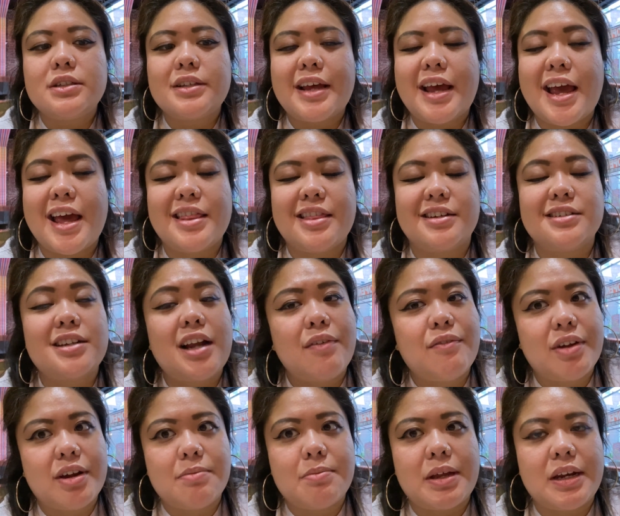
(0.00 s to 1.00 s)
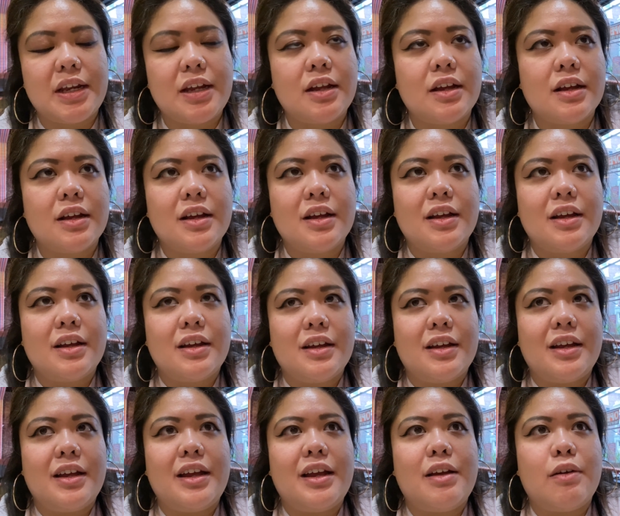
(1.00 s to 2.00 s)
and there's not very many
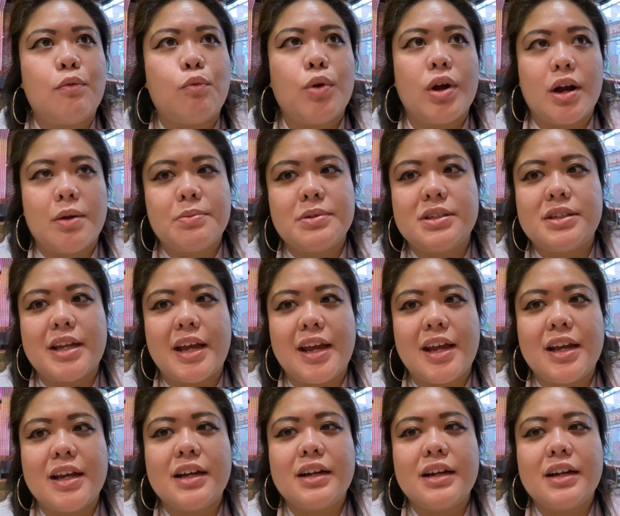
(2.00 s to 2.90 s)
where I'm staying